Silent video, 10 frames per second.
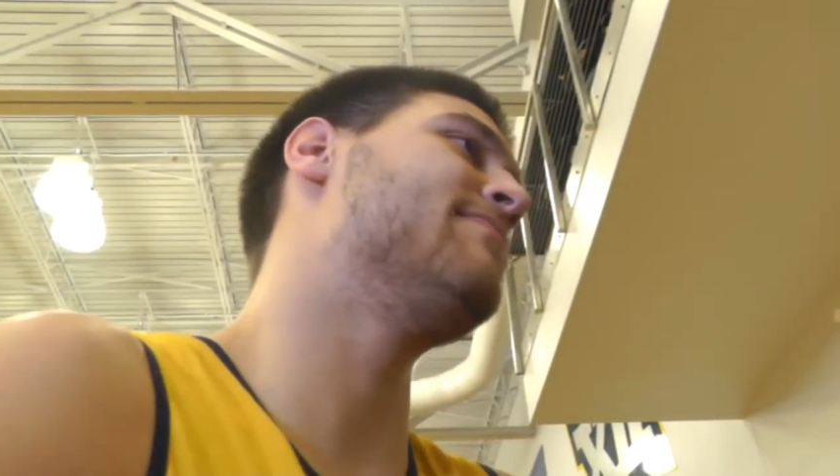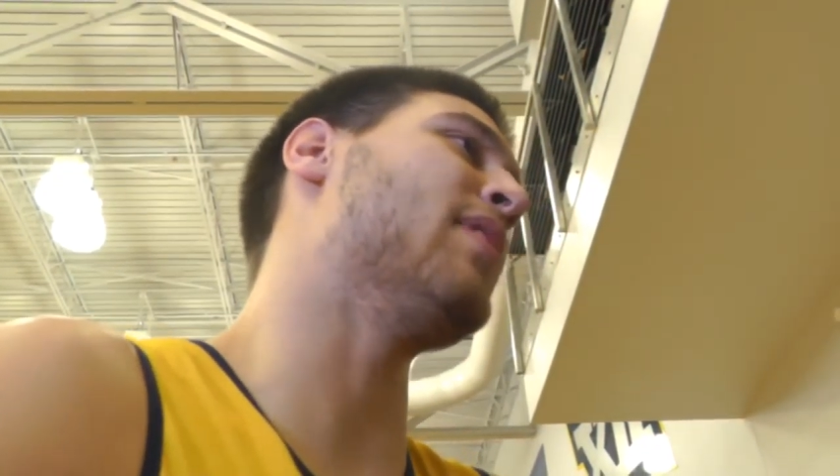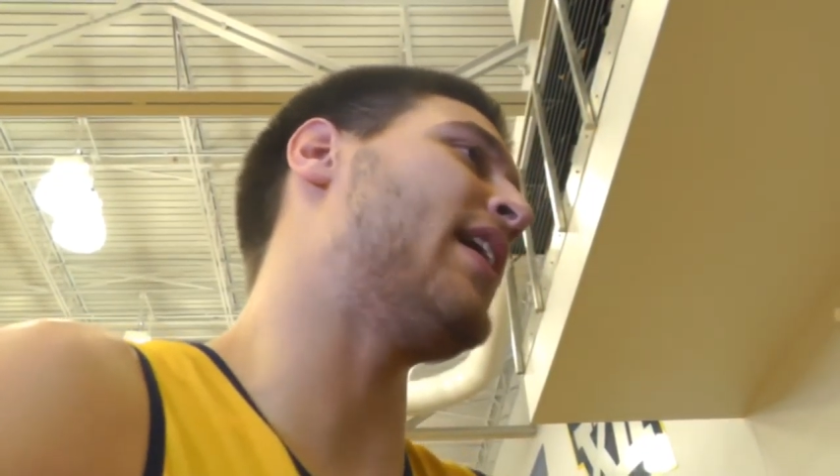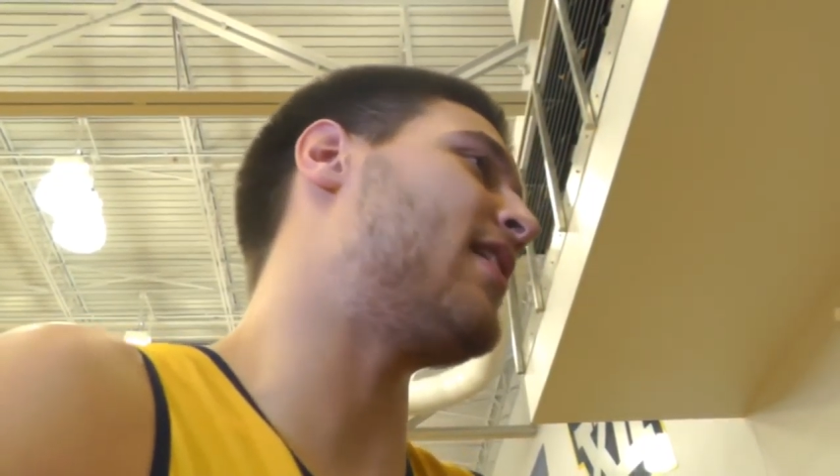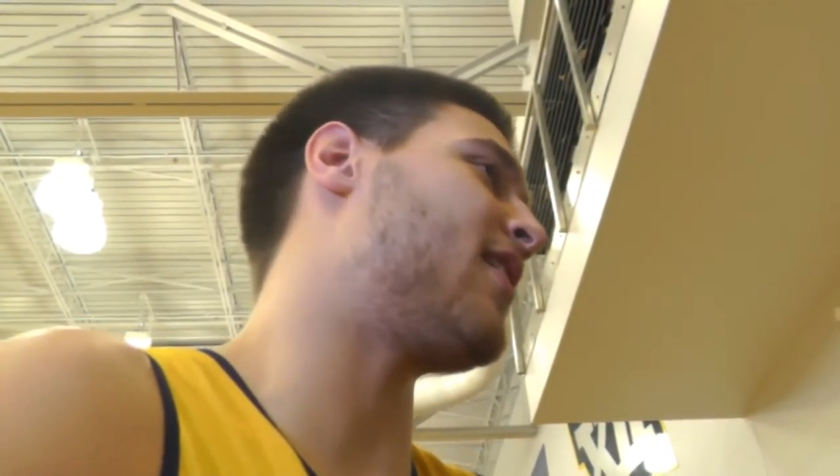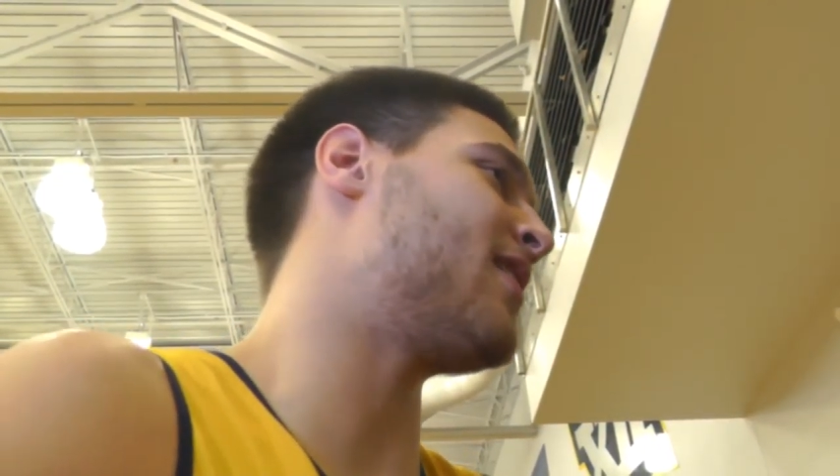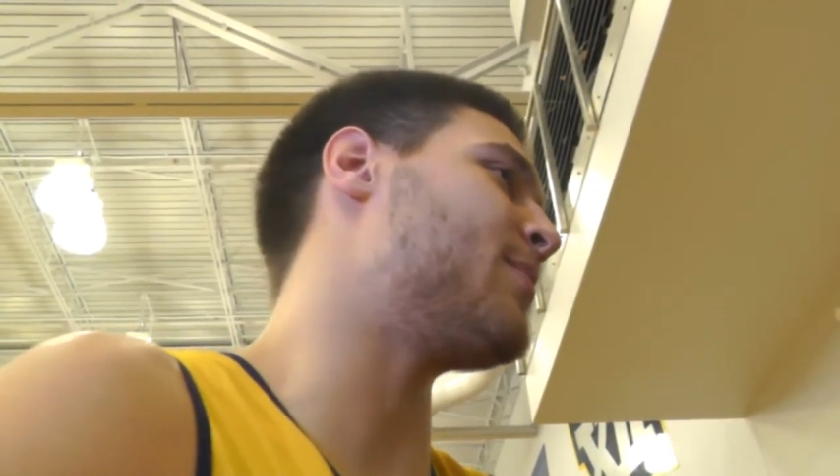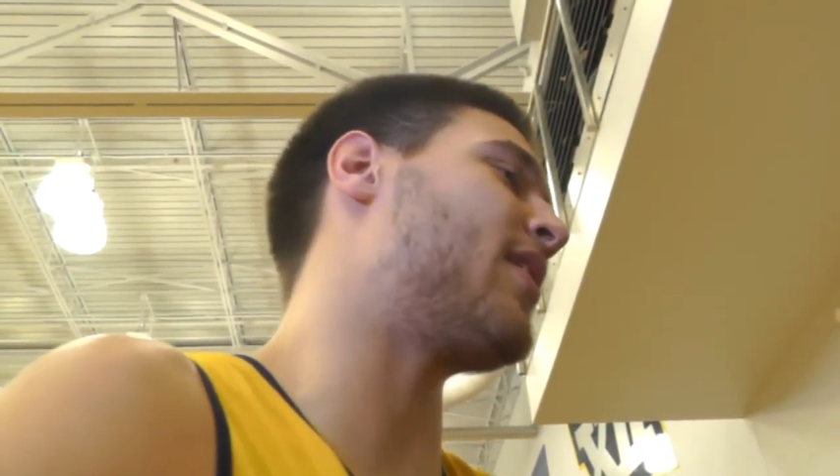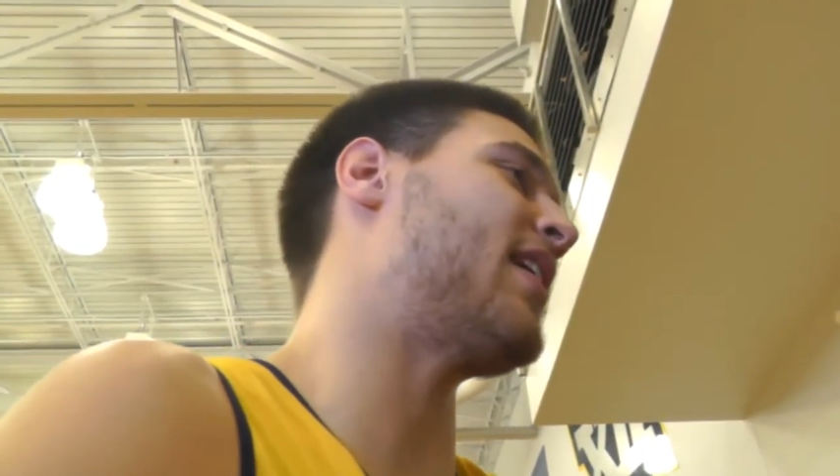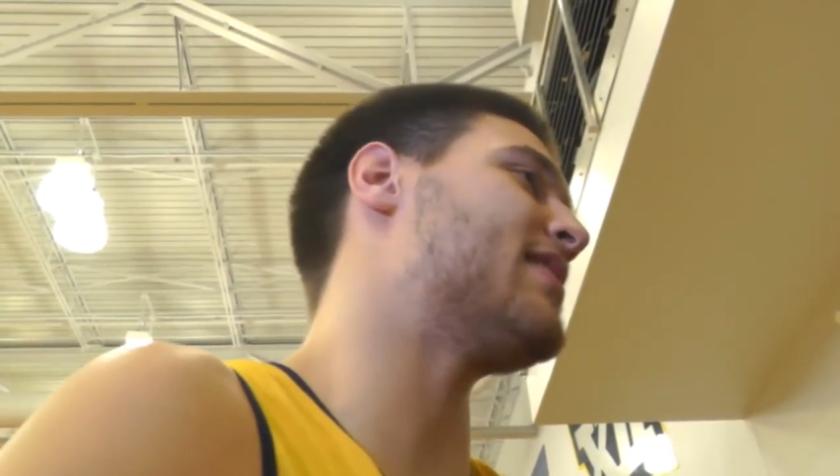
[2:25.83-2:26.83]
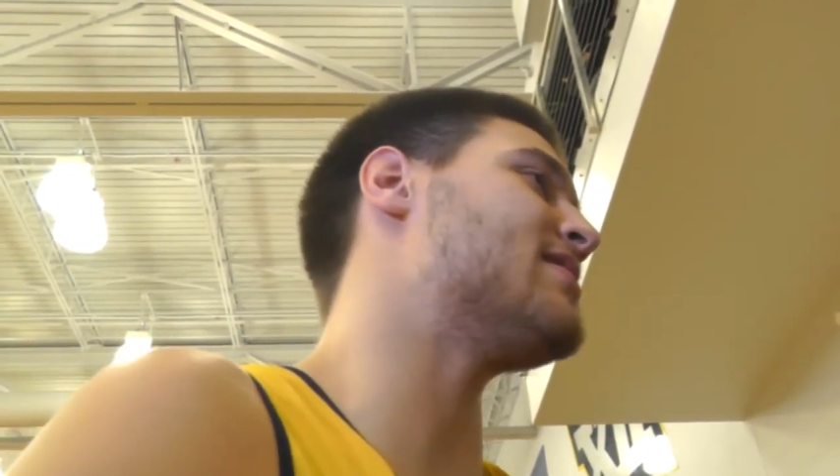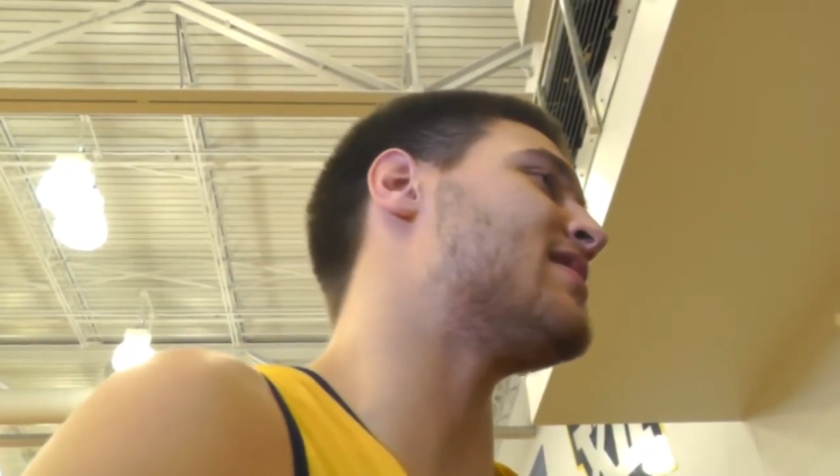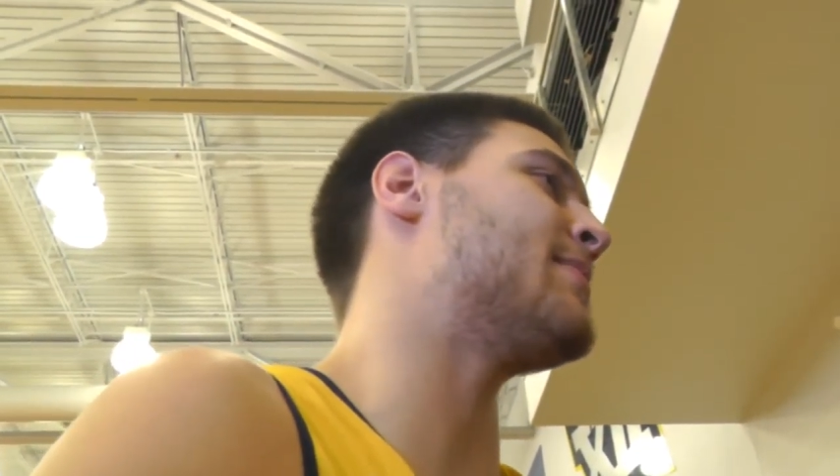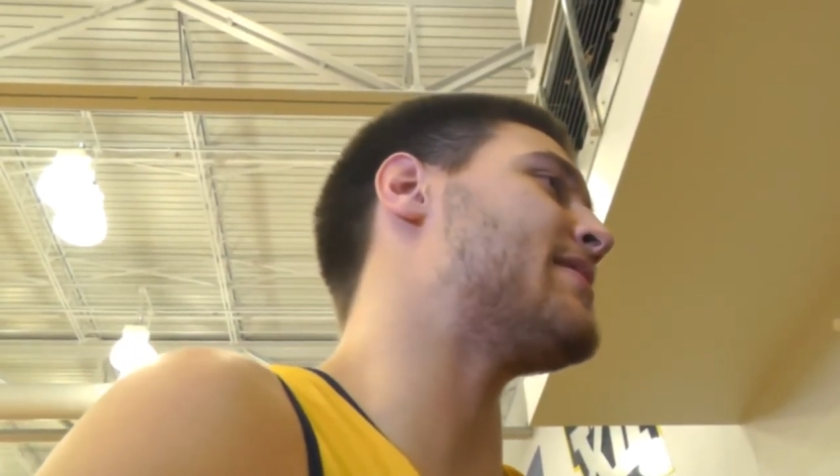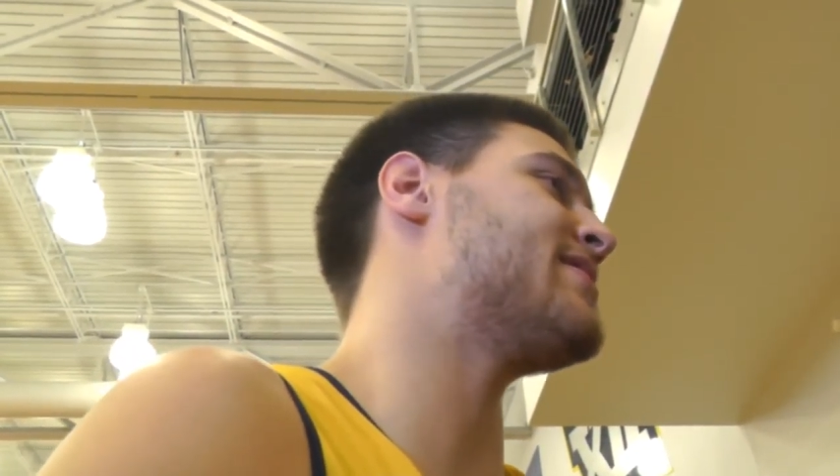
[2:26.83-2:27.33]
playing hard in practice,
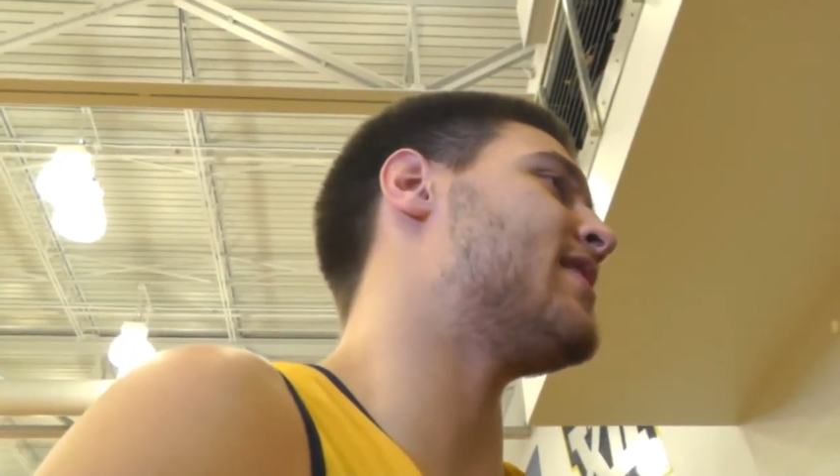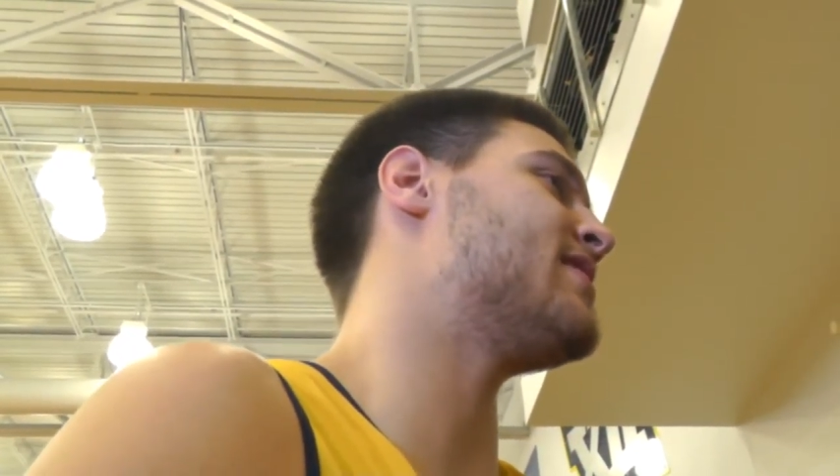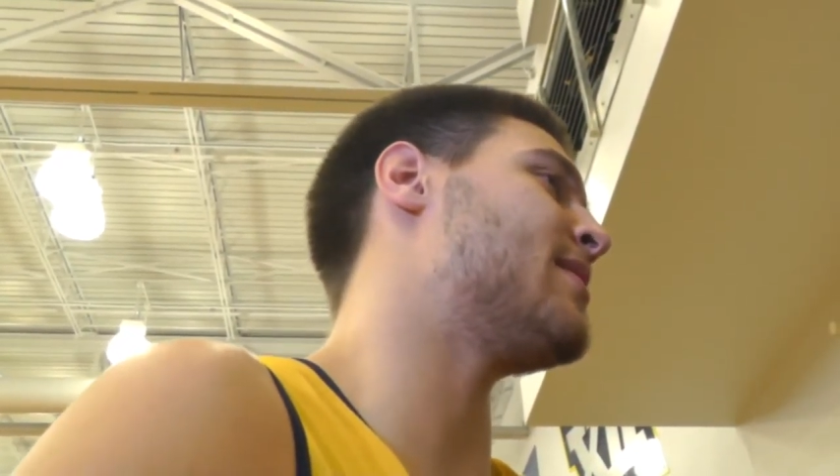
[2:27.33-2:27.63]
getting my shots